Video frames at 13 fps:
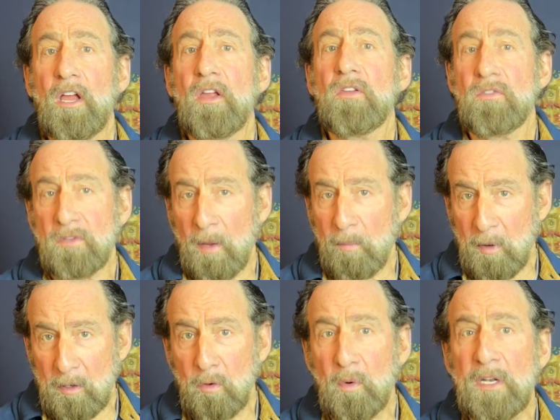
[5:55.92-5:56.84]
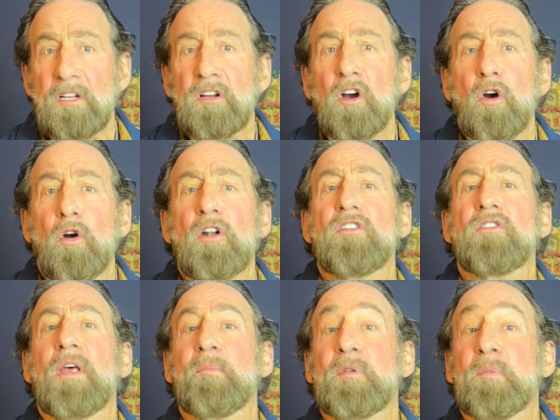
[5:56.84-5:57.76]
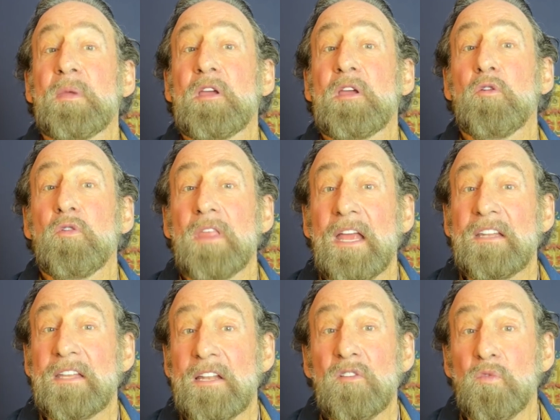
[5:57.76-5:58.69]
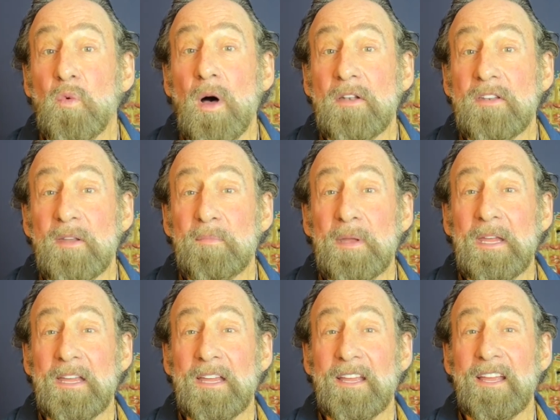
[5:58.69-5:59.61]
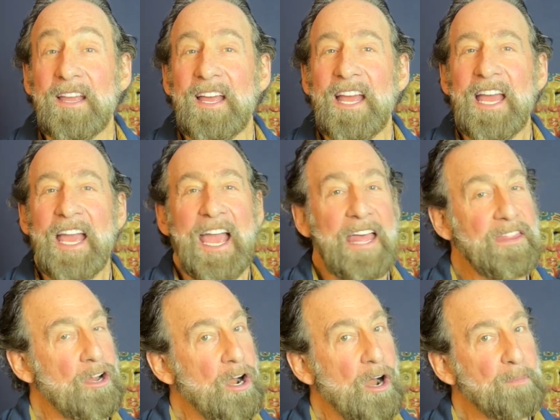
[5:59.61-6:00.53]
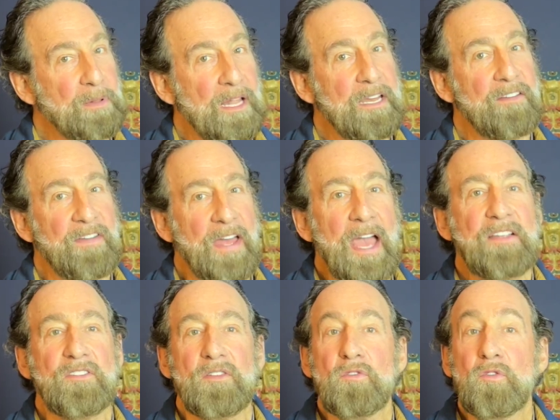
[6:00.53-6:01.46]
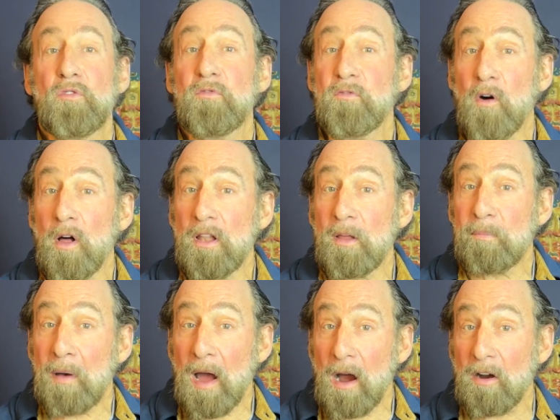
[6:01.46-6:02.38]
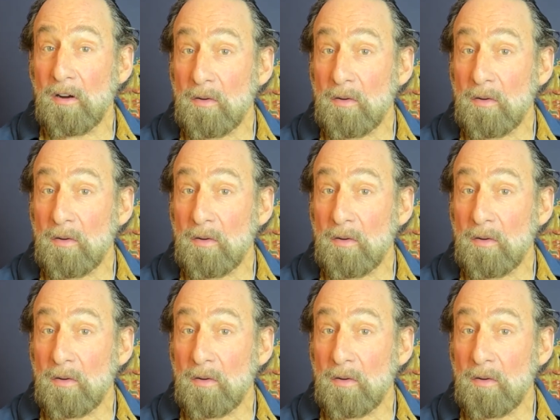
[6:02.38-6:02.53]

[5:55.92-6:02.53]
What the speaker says: Someone who encouraged them to be who they didn't want to be. And there are plenty of exes who fall apart